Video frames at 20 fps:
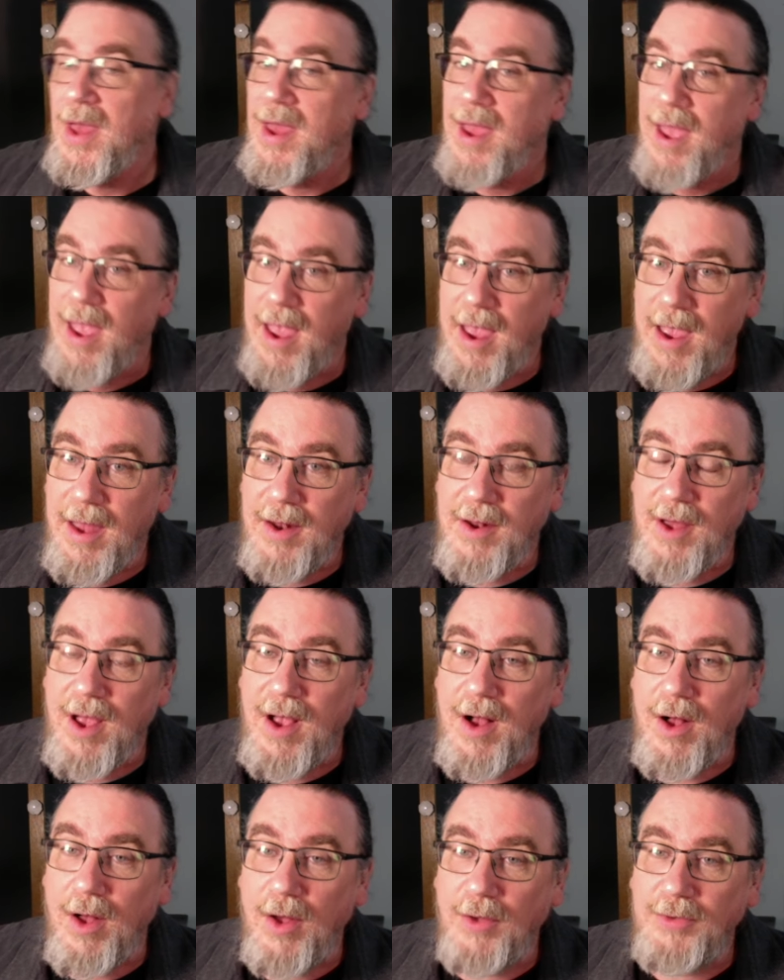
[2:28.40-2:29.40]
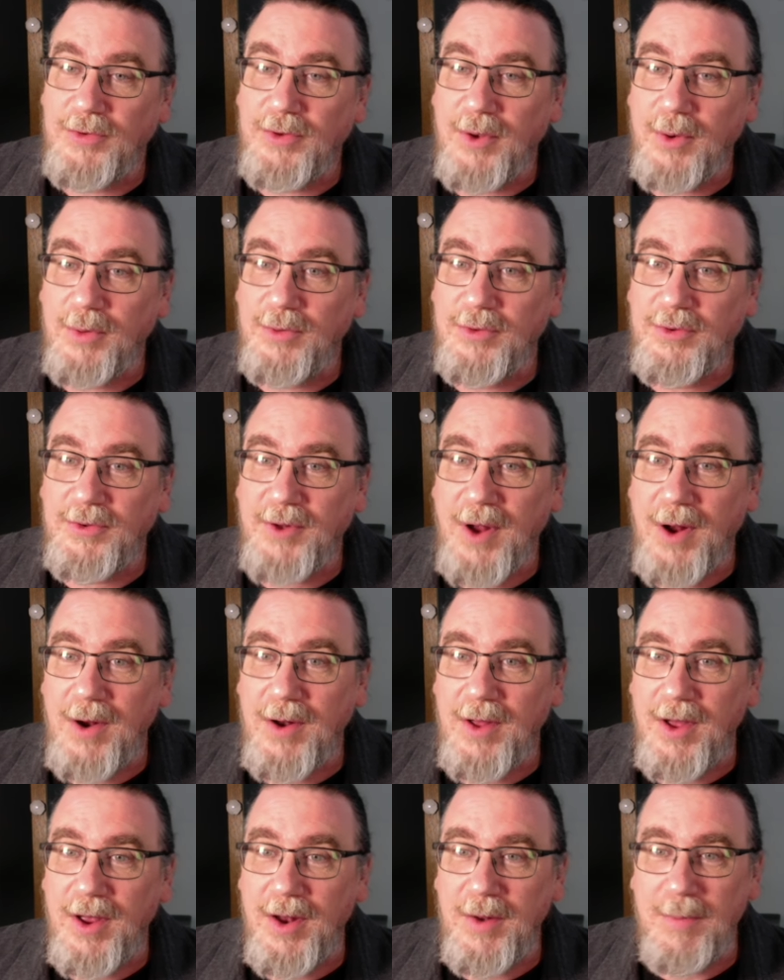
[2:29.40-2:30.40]
And I also
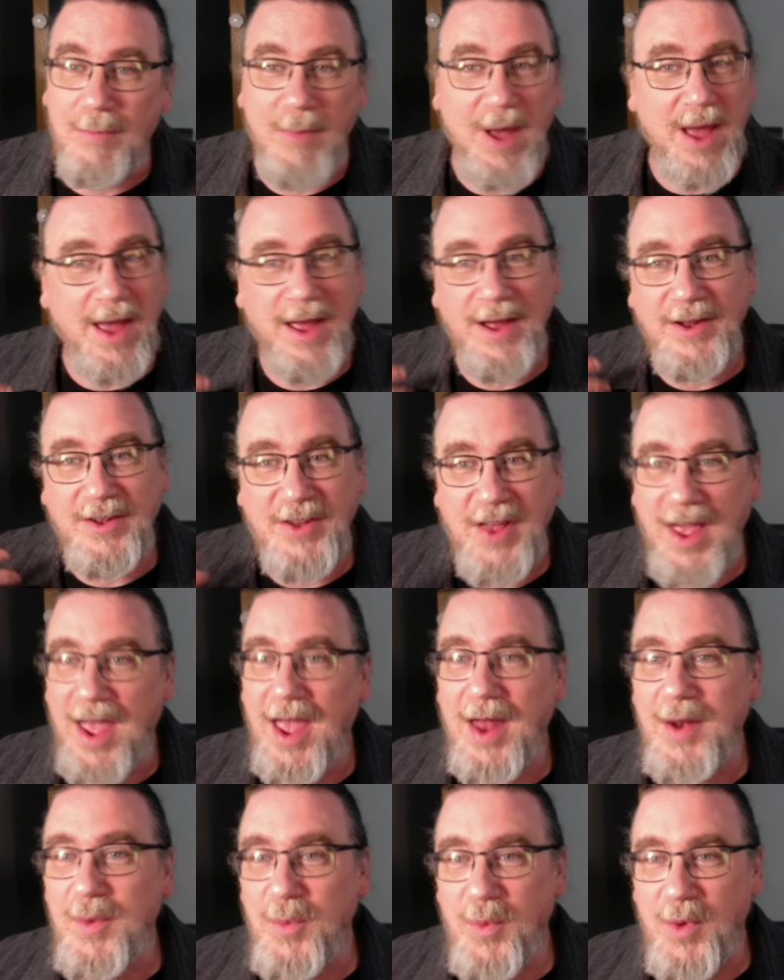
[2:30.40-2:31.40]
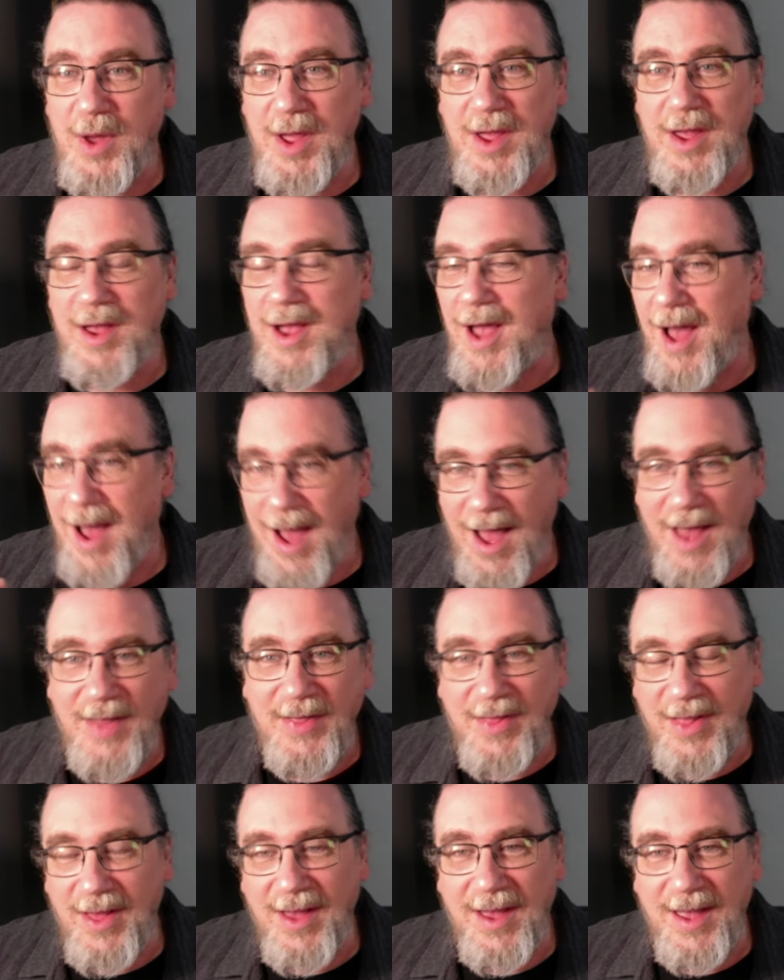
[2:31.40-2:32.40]
started my 10 week
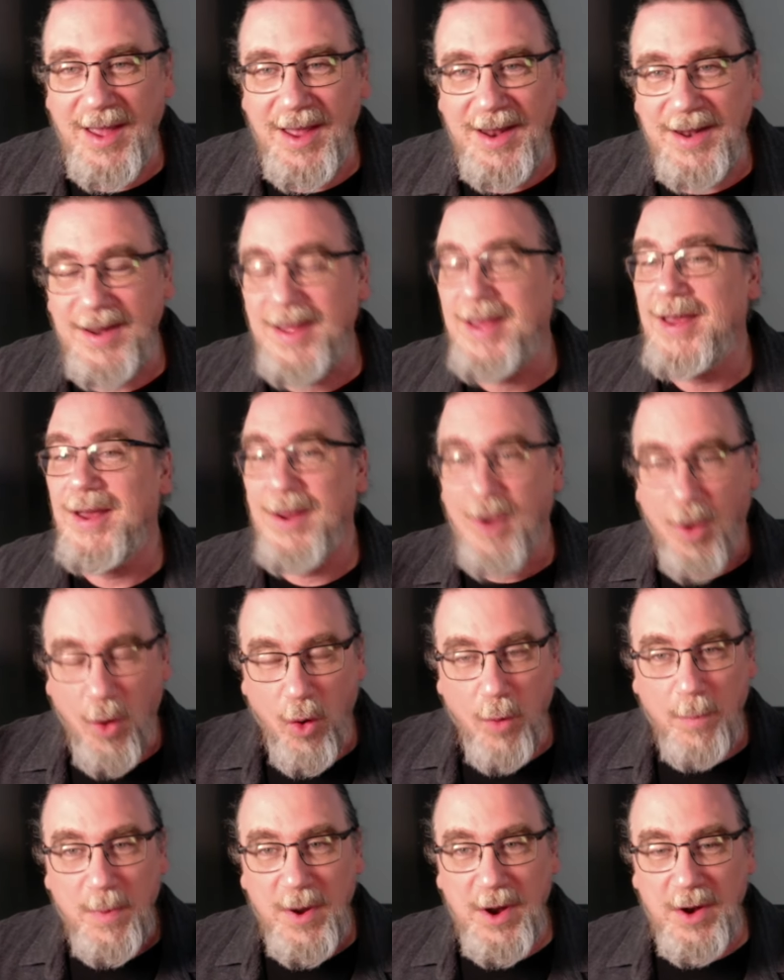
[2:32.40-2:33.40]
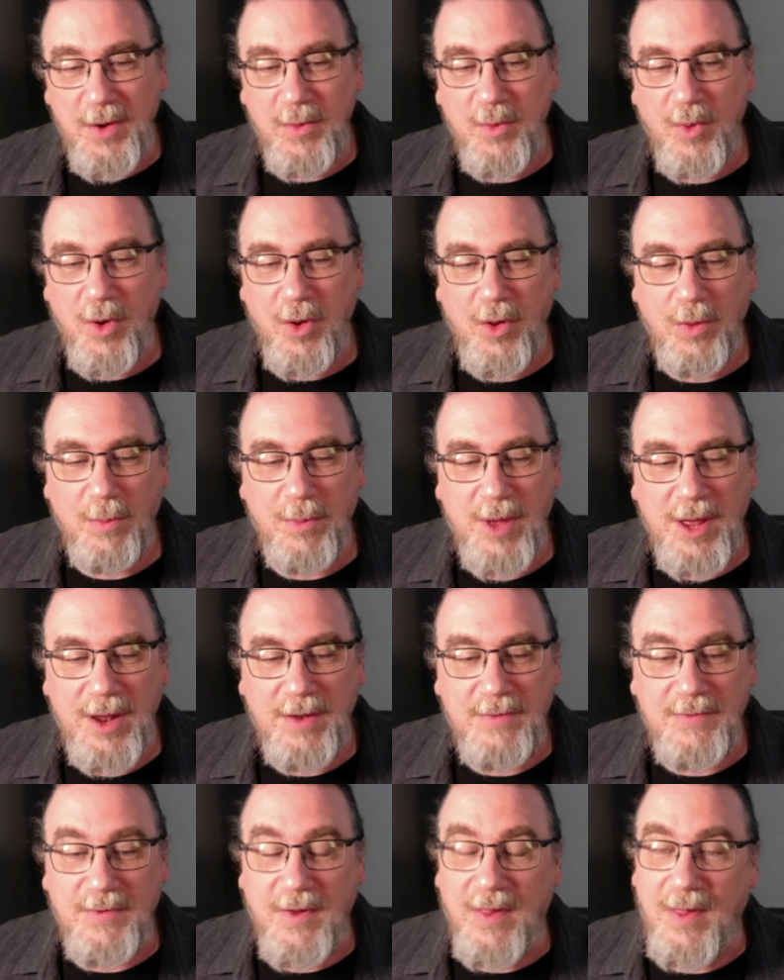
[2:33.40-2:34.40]
online open
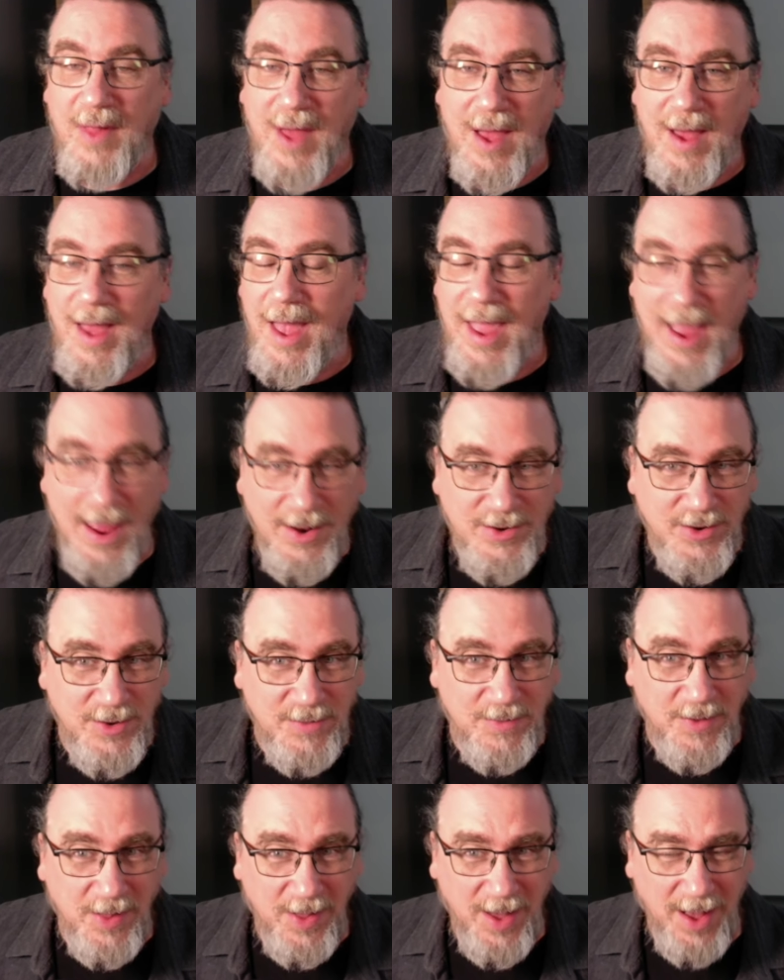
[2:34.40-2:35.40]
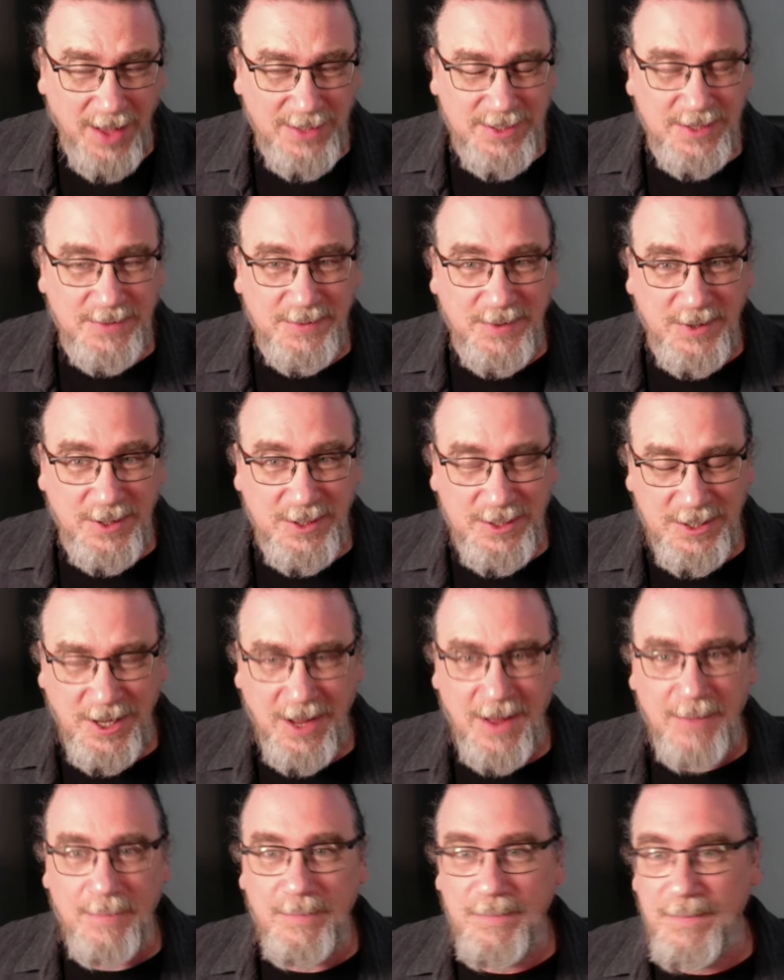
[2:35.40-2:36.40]
enrollment, Ancient Philosophers
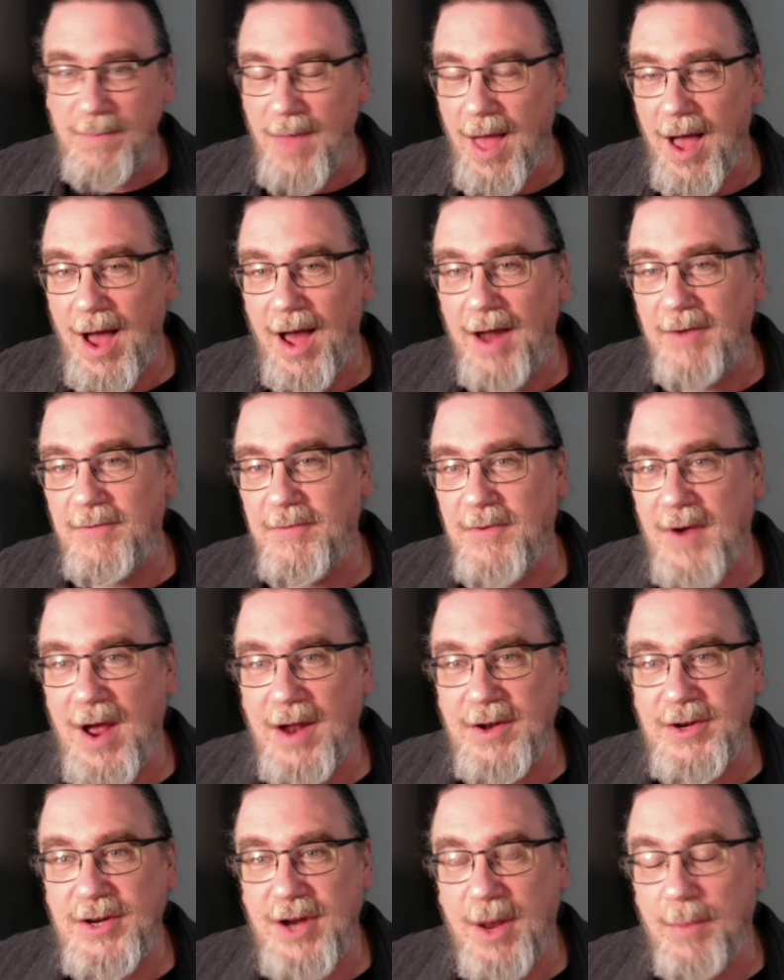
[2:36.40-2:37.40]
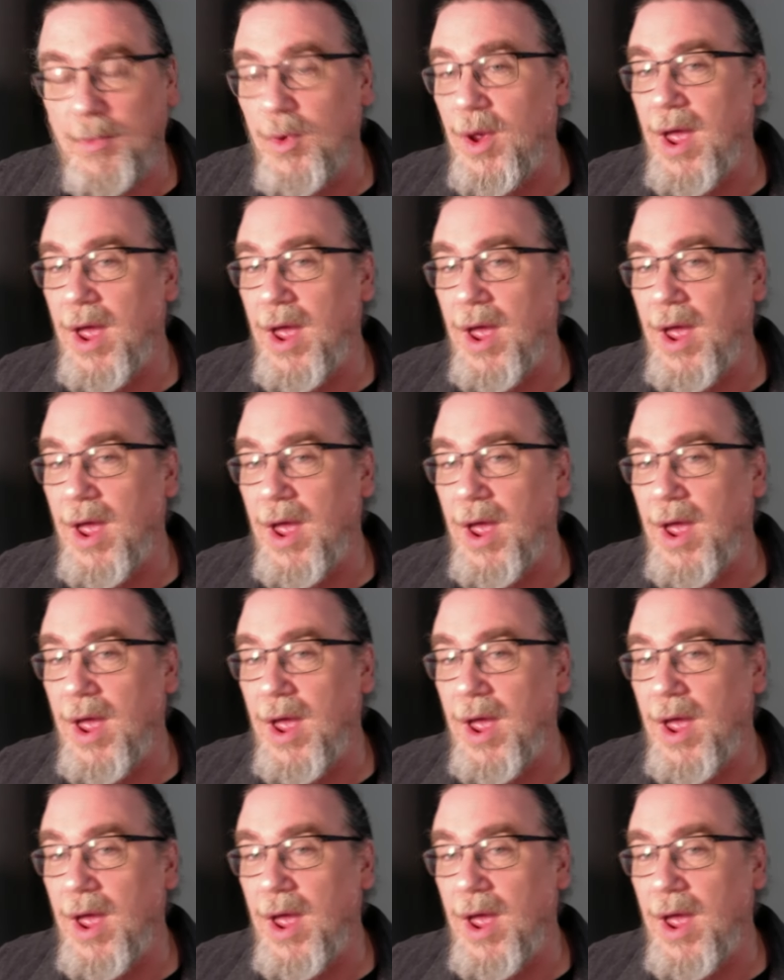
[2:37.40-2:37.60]
on friendship.